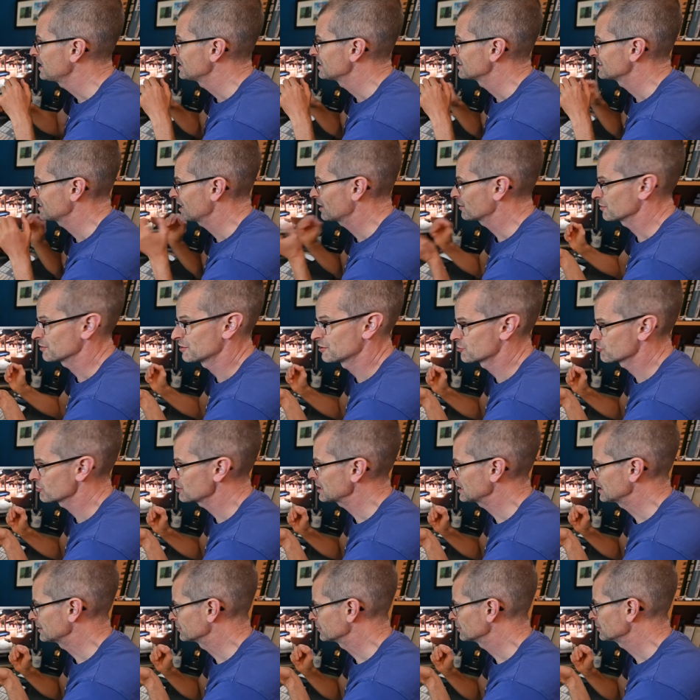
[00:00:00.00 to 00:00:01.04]
Down at street
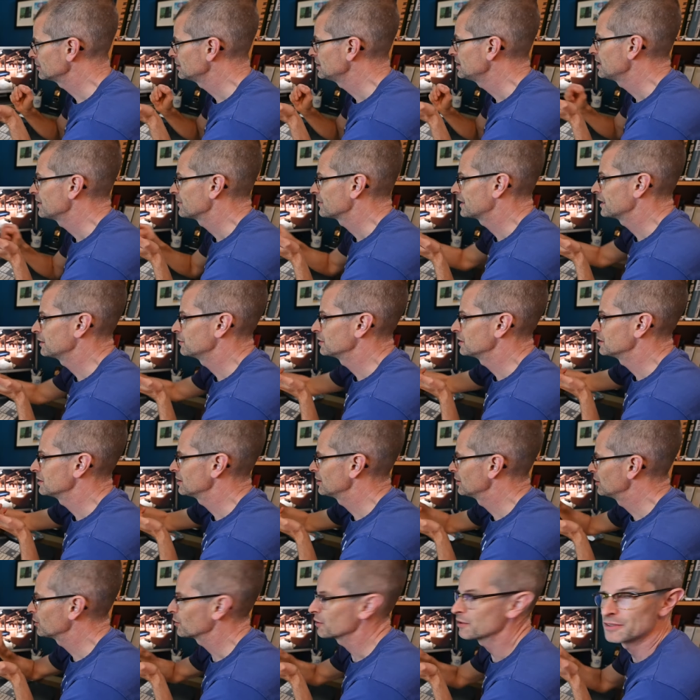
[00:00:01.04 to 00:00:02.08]
level there were
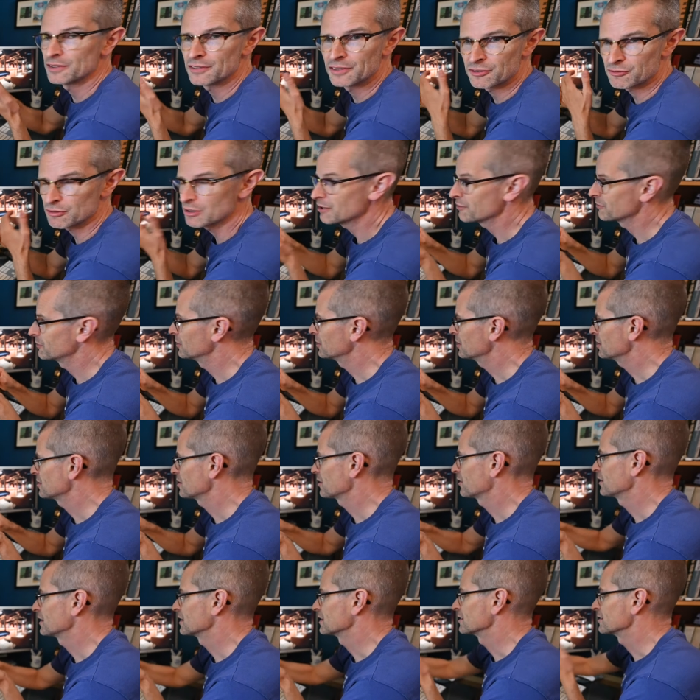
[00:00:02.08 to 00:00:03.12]
lots of street furniture
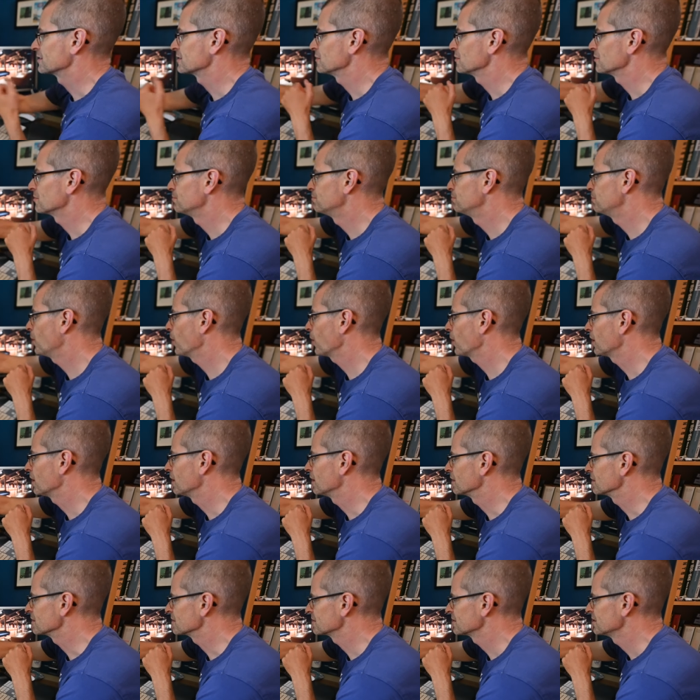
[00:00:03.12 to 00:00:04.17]
things. There was
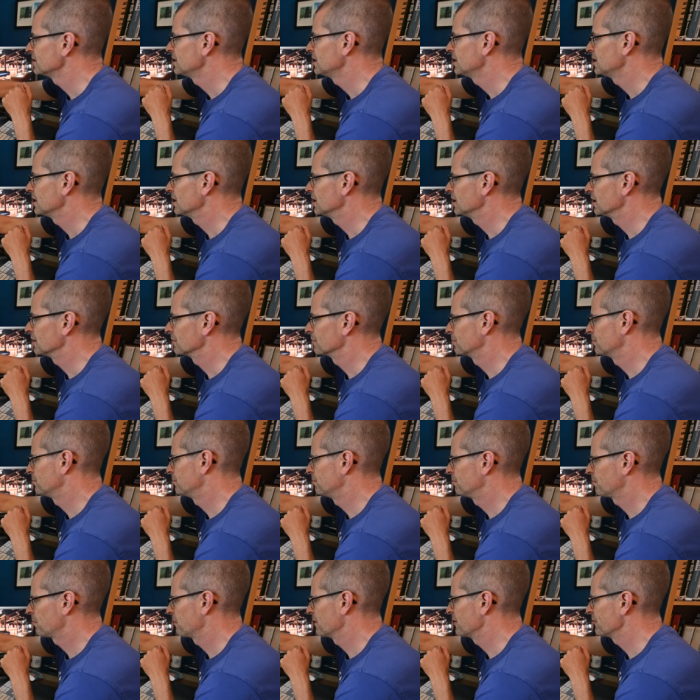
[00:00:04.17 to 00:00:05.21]
bollards, uh,
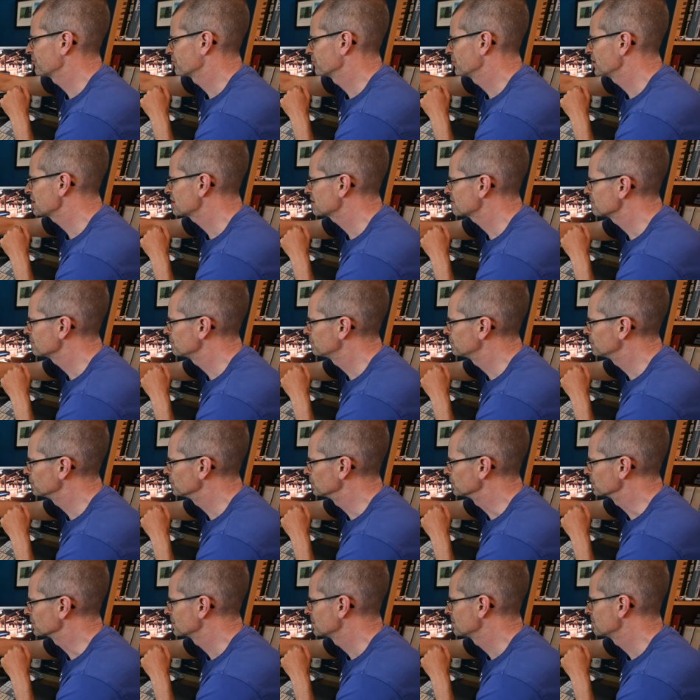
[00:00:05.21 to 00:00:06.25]
information
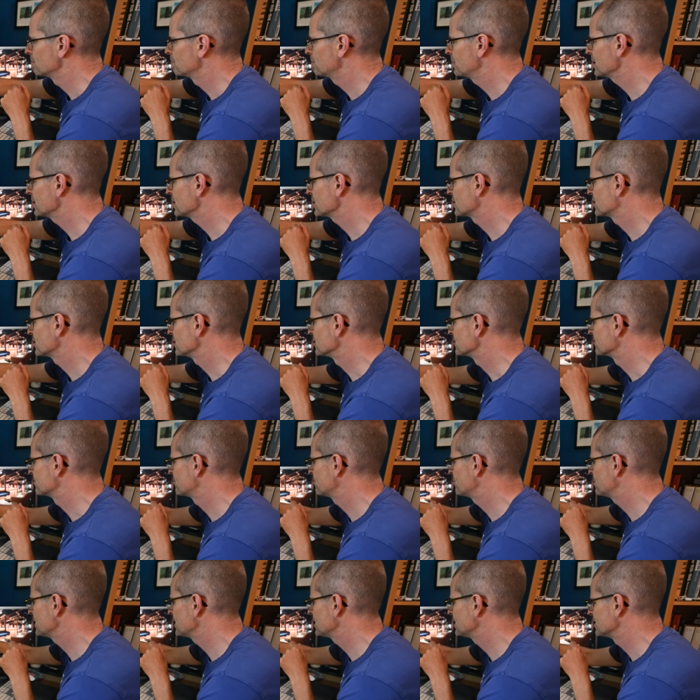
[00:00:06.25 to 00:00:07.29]
board, benches,
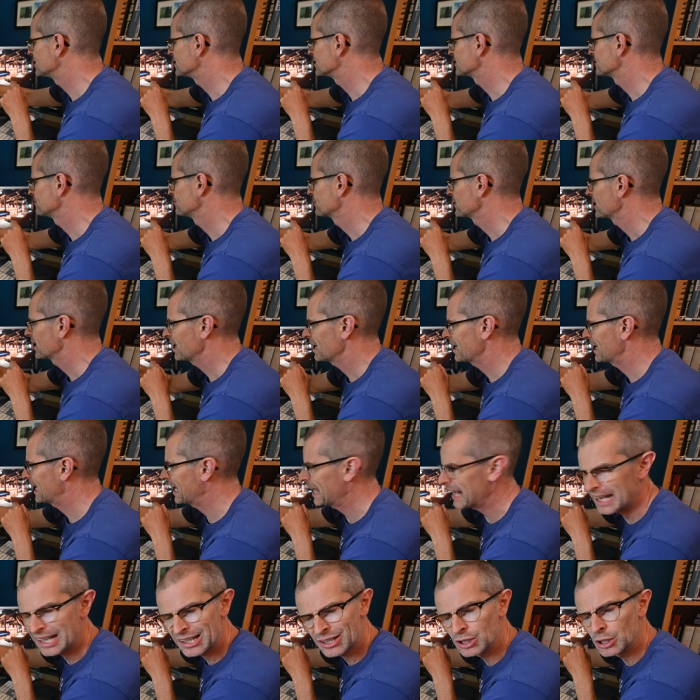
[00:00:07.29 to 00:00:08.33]
bins, a
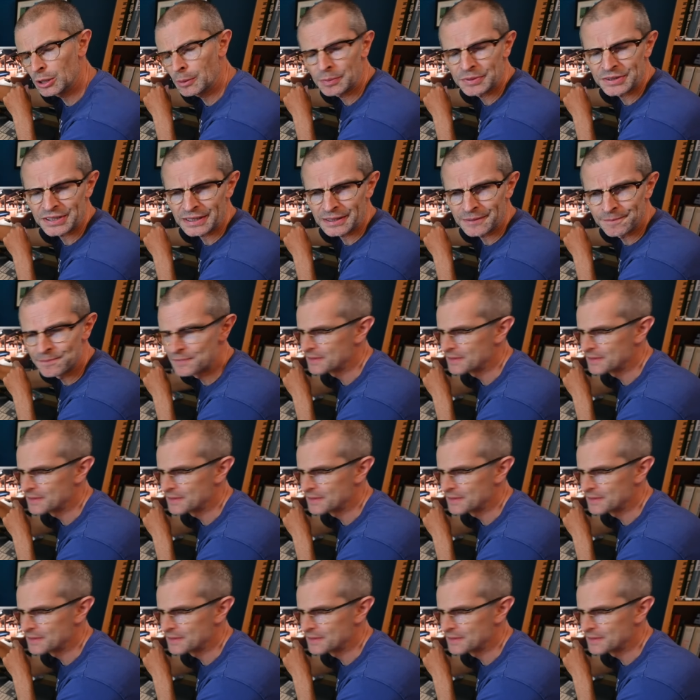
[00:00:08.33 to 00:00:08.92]
helicopter.